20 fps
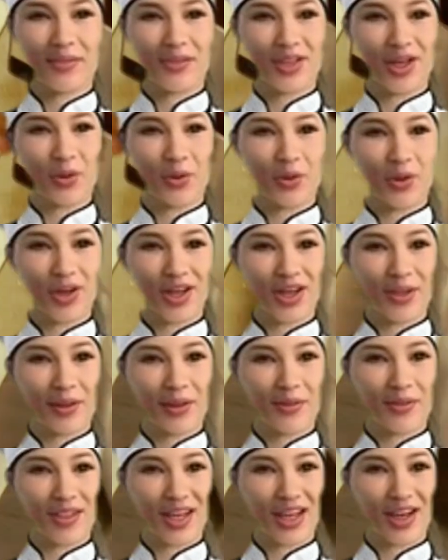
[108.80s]
Don't worry
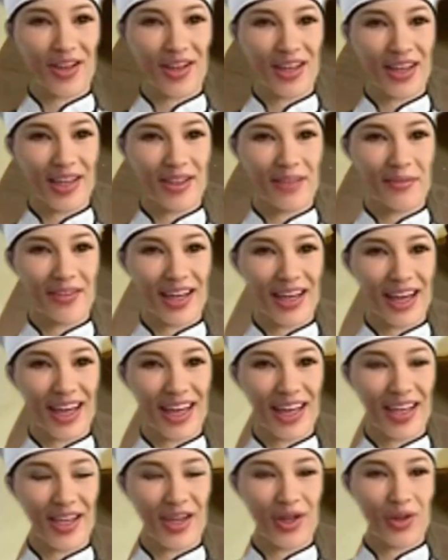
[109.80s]
about tearing it.
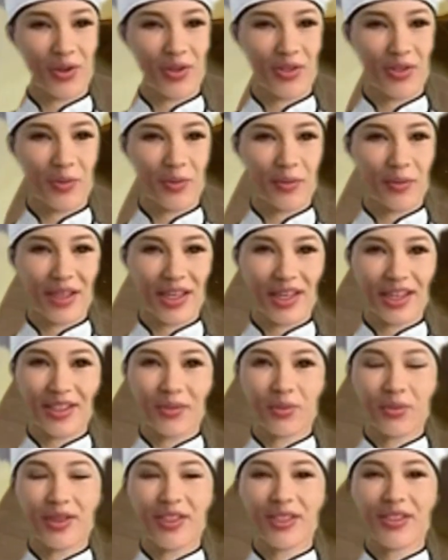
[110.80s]
Any holes will be
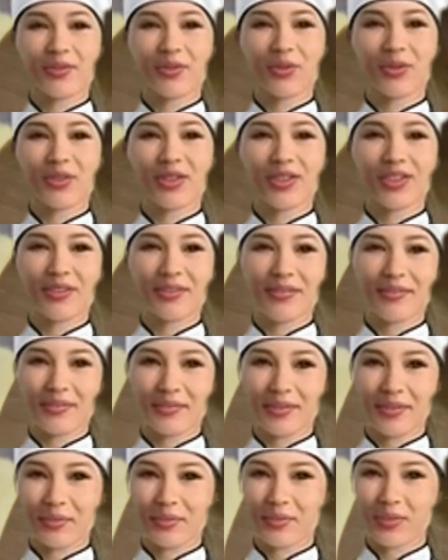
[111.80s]
hidden when it's folded.
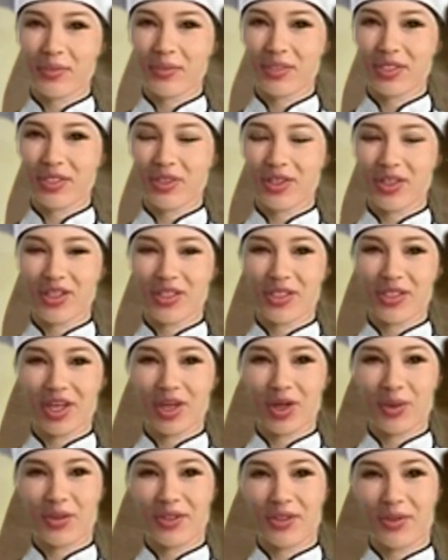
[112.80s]
Fold the stretched
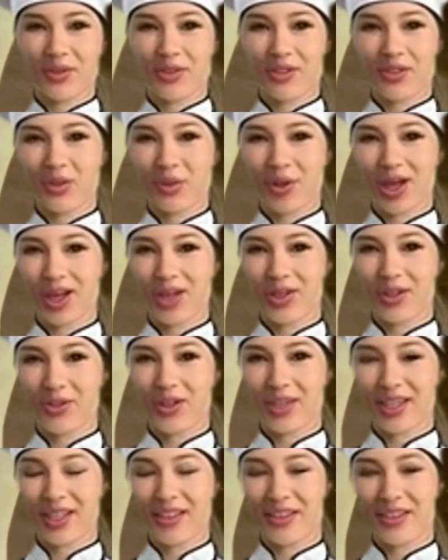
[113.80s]
dough into a square,
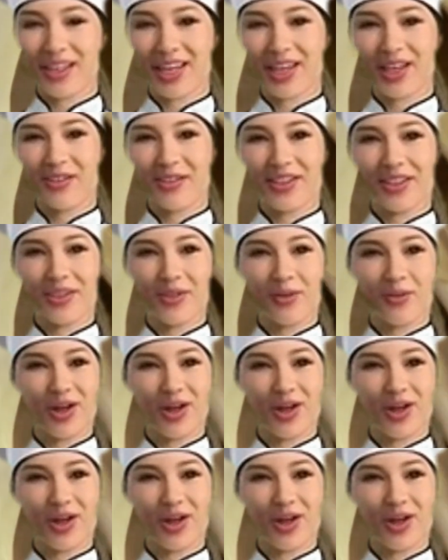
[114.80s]
creating layers as you